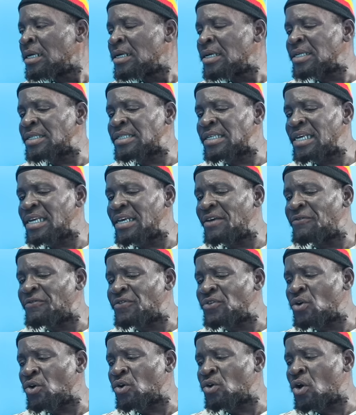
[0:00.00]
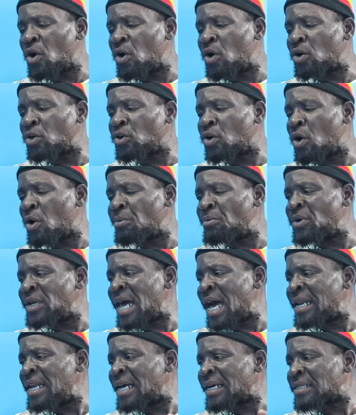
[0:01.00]
You see, if you go, go with
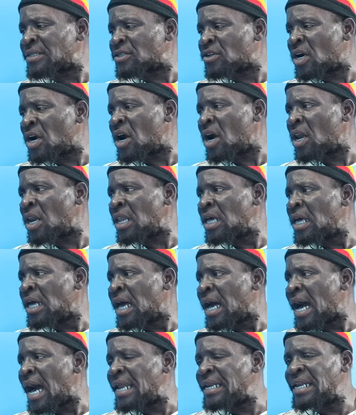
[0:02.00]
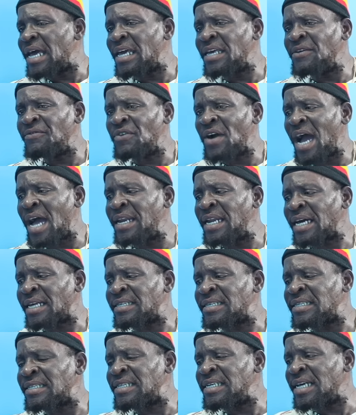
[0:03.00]
the next girl, and then you an
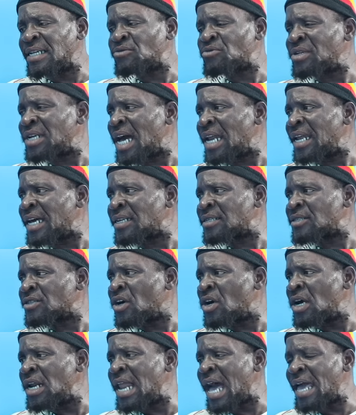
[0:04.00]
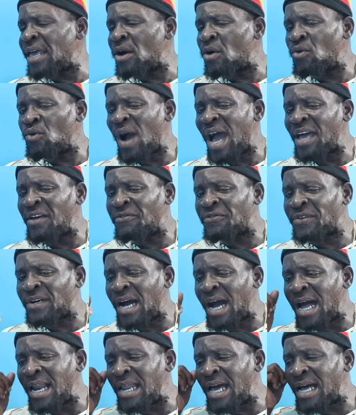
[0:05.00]
next year to the next girl and your wife
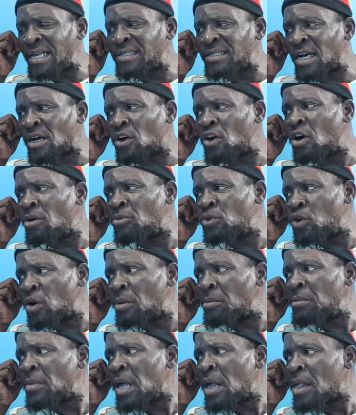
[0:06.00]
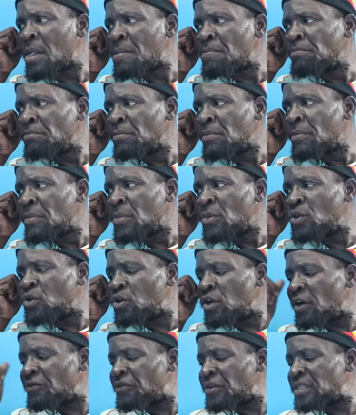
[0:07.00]
call and say, come on, You
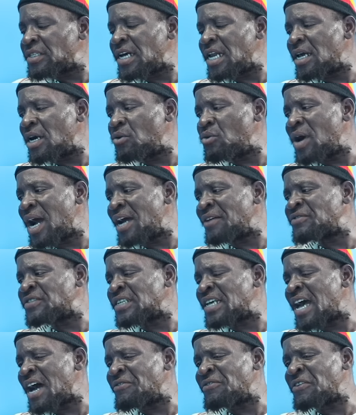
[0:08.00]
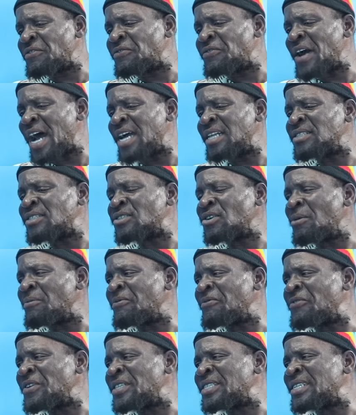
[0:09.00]
don't have to tell your wife, say, you have to find
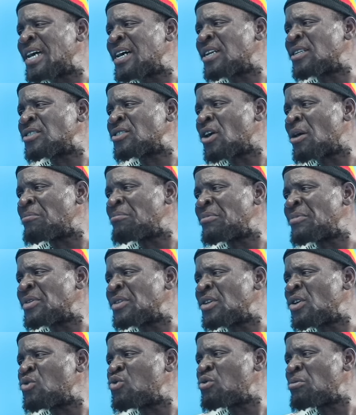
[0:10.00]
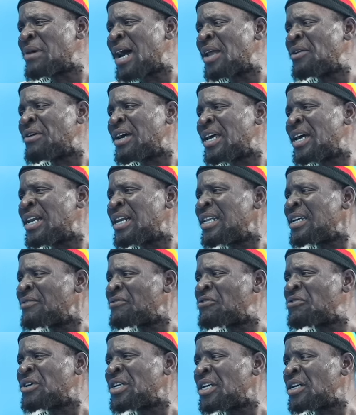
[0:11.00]
something to tell some the woman where you
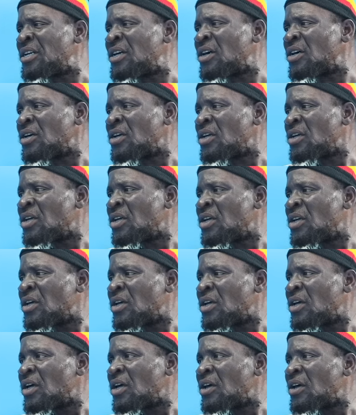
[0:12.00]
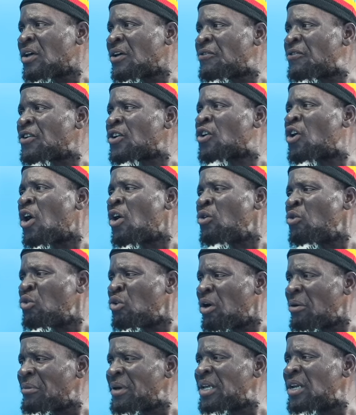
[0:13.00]
live with, you know. If you go home. If you go
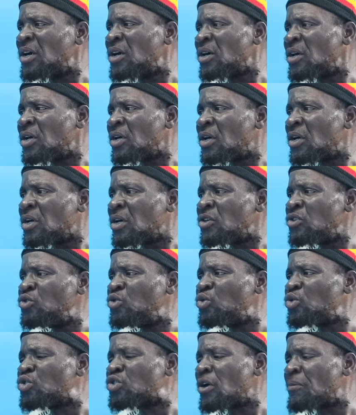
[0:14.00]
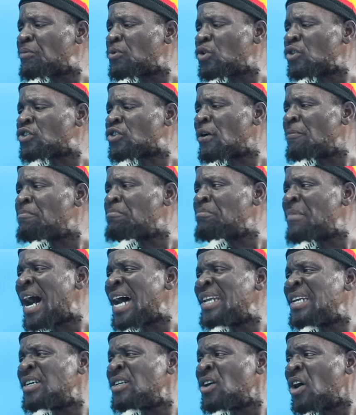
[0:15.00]
home, you know. You supposed to
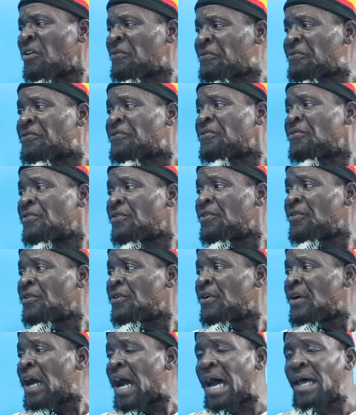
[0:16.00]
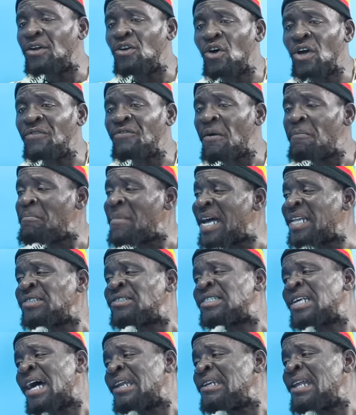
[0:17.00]
man enough and don't even
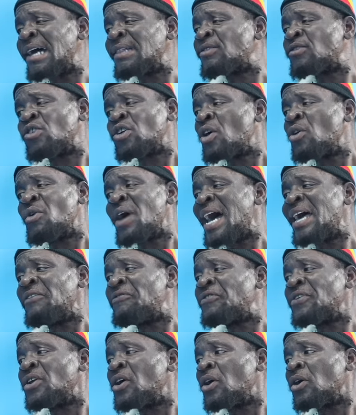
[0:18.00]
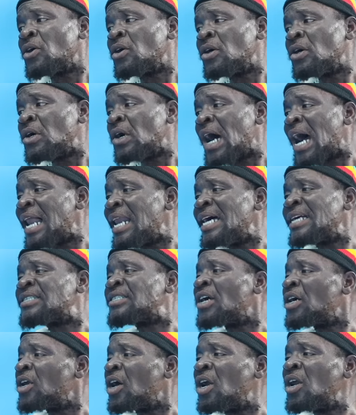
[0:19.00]
mention that to your wife, you know,
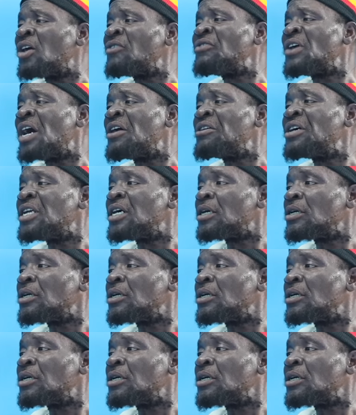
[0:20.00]
unless you don't love her, you